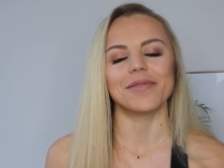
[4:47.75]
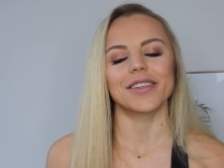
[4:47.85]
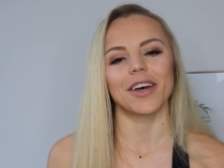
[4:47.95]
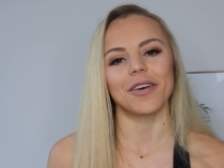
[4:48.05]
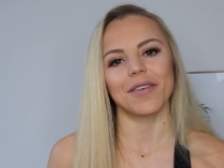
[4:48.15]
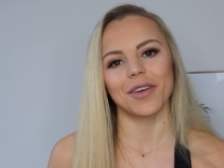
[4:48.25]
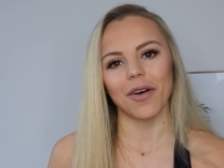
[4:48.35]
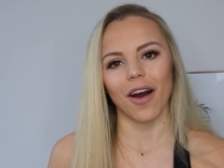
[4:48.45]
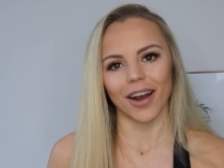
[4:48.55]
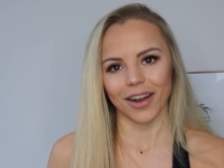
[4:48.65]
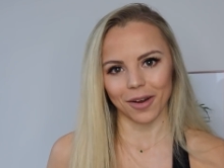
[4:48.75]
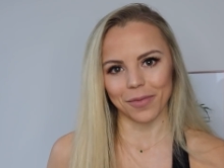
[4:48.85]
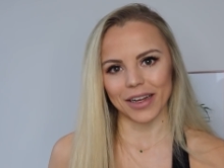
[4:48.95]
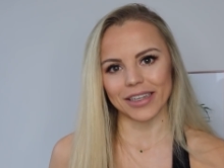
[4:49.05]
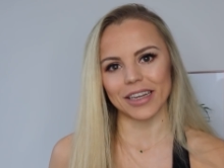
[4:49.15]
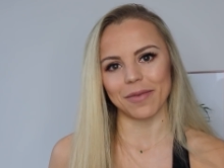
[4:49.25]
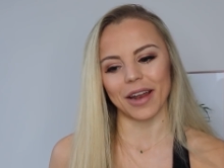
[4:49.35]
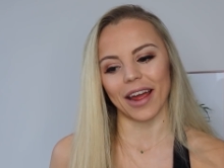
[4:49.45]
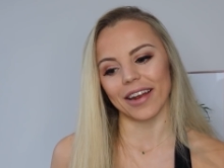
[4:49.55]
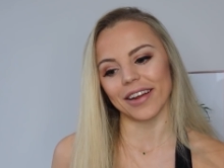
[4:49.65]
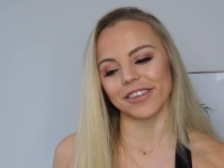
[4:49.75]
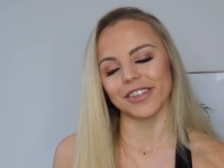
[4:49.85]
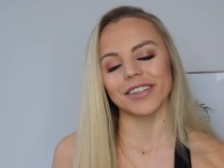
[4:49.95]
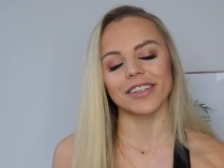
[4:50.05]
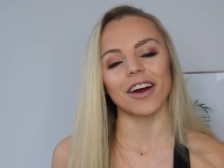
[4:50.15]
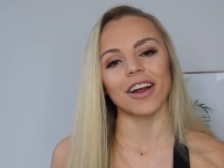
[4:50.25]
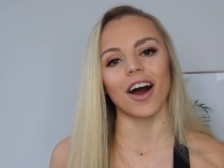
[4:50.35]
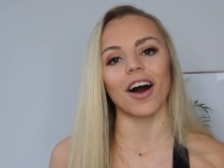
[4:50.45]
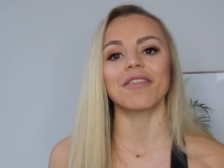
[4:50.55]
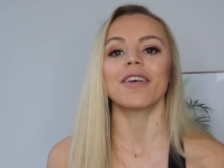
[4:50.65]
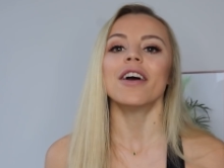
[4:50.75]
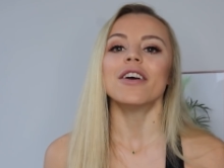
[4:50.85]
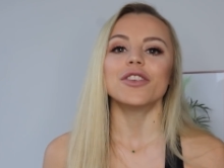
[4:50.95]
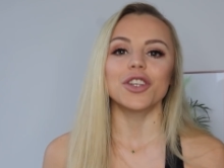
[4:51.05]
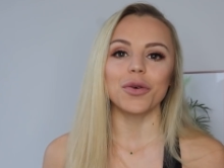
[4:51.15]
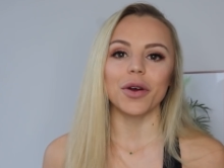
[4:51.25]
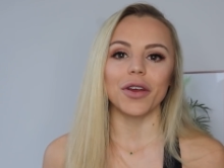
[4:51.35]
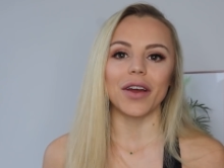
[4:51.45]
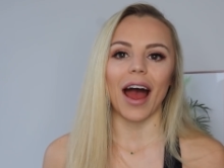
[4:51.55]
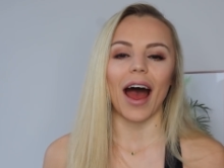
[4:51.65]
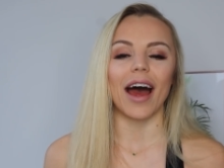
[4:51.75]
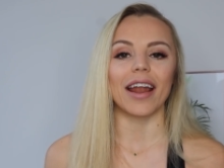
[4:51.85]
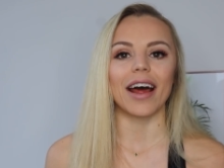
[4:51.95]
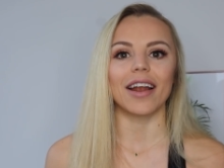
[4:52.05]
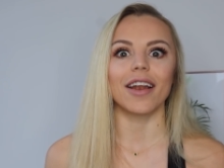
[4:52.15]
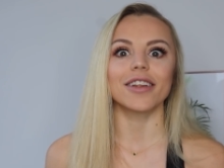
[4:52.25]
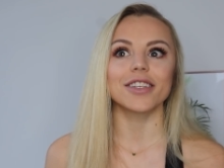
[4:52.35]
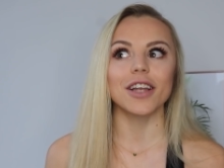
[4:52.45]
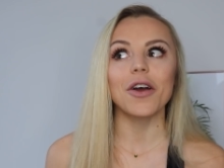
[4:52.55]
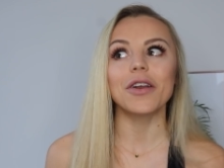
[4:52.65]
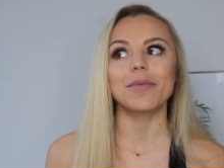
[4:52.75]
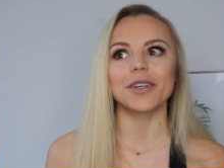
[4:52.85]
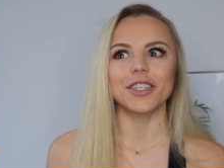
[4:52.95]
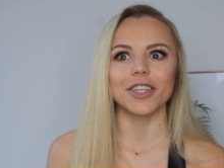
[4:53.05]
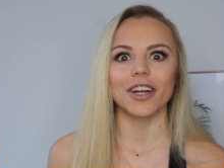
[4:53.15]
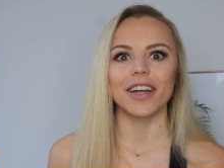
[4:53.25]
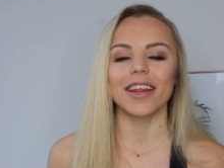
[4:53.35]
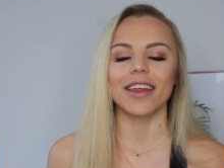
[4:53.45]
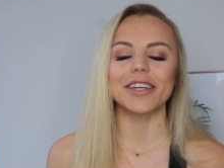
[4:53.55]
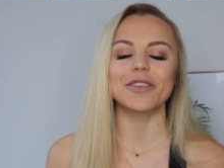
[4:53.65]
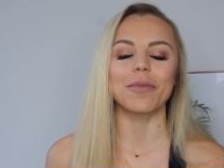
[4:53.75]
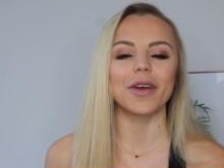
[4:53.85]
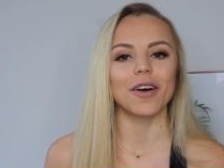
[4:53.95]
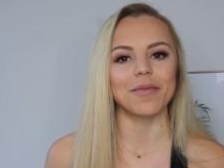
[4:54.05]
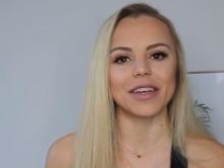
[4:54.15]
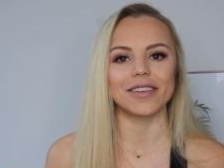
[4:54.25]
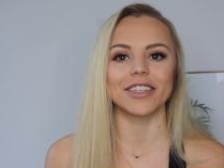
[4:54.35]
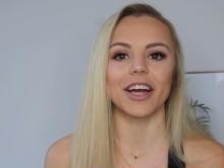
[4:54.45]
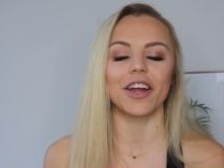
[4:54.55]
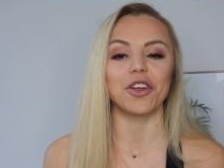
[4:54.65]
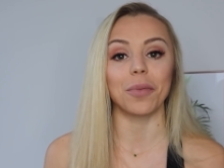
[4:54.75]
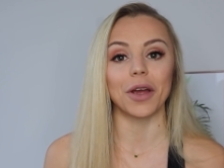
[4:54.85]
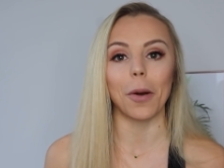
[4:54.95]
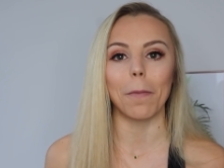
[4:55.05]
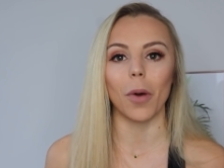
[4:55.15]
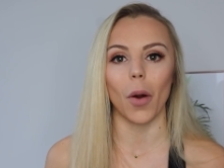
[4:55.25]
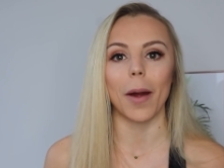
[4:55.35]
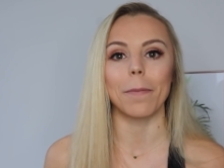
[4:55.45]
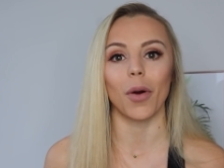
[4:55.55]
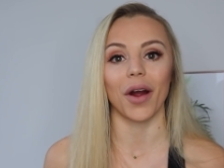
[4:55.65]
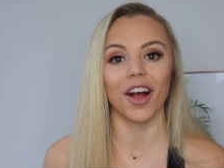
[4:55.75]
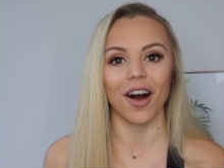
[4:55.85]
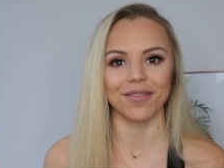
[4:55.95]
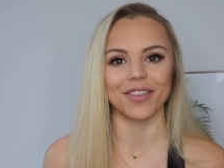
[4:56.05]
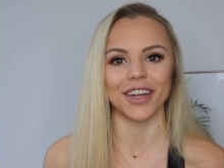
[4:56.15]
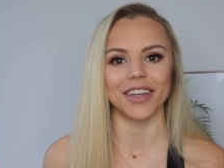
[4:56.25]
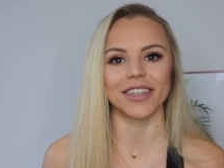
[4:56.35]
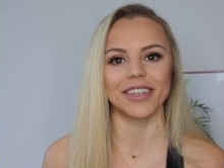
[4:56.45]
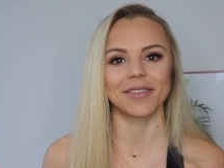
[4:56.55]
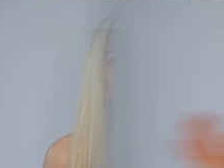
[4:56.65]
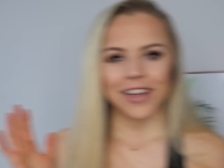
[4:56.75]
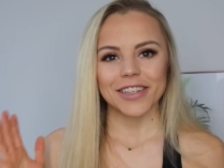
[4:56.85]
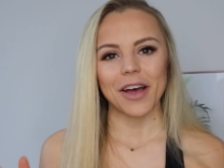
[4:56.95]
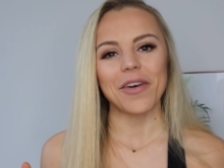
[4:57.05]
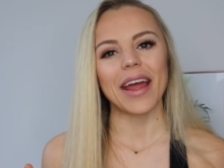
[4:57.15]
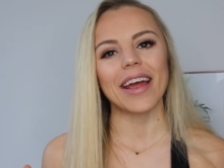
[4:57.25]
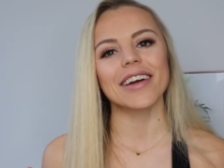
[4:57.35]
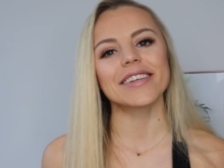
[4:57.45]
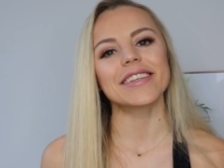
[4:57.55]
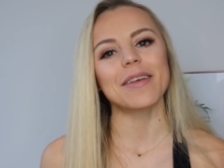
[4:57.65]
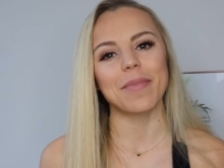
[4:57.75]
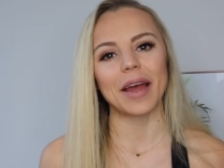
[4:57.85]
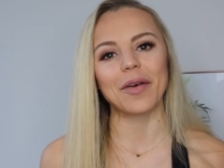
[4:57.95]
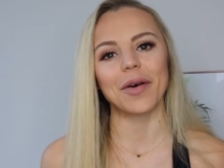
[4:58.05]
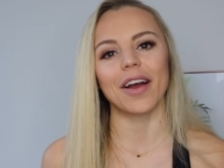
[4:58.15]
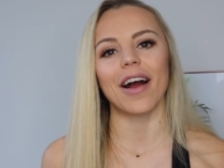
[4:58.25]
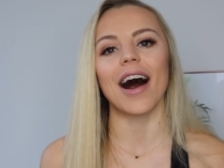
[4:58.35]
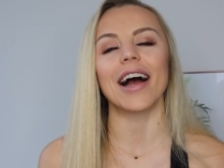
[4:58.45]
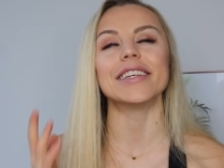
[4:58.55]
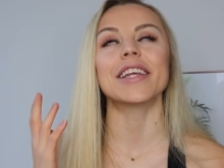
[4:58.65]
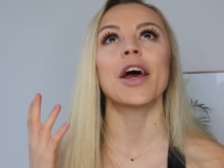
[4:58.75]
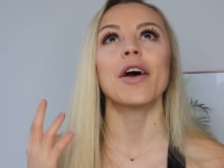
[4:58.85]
So if you are a little bit intimidated, just start off, do what you can, and slowly but surely things will become easier and you'll become more and more confident. So here's the big one, guys.